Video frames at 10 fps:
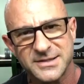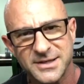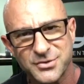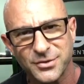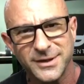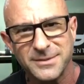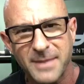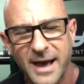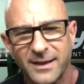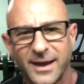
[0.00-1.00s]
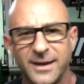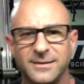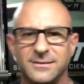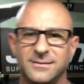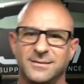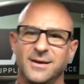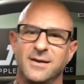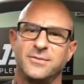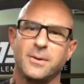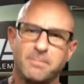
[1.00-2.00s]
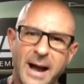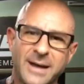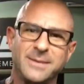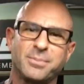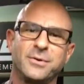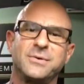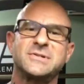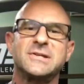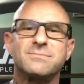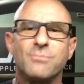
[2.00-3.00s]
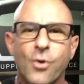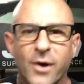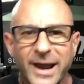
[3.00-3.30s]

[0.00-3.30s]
citrulline malate, their body produces more